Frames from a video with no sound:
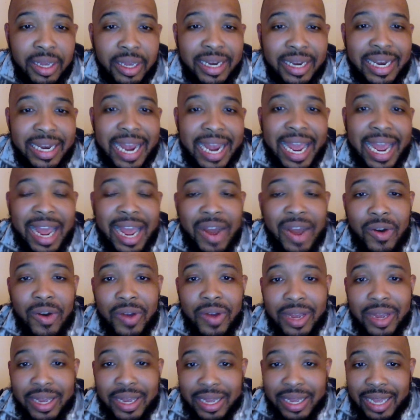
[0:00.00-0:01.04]

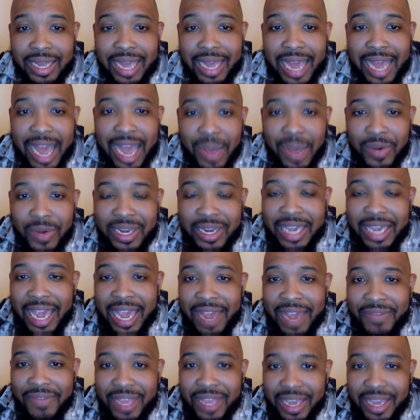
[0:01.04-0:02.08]
Now, I would have
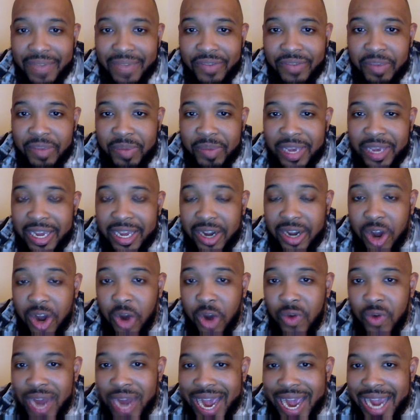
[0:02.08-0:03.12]
gave the MVP in
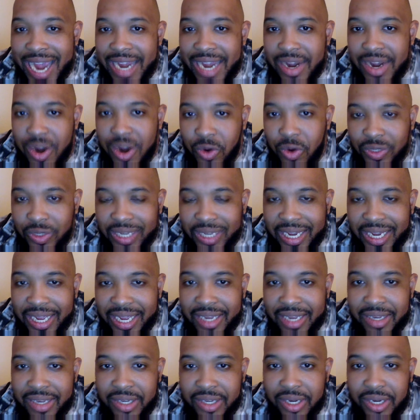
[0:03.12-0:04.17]

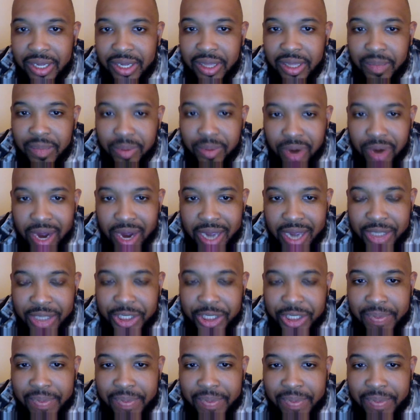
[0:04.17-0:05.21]
09-010 to LeBron
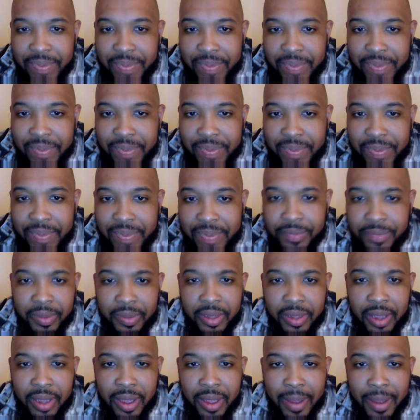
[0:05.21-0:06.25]
James.
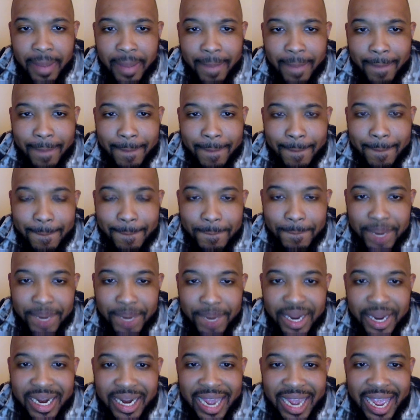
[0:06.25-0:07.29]

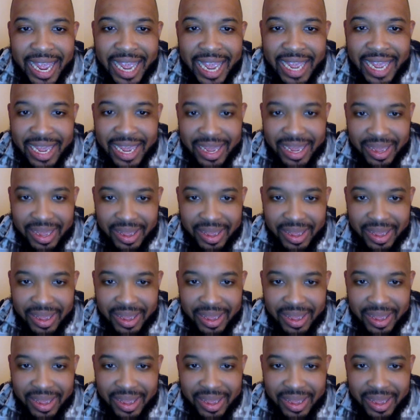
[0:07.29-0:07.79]
But hey,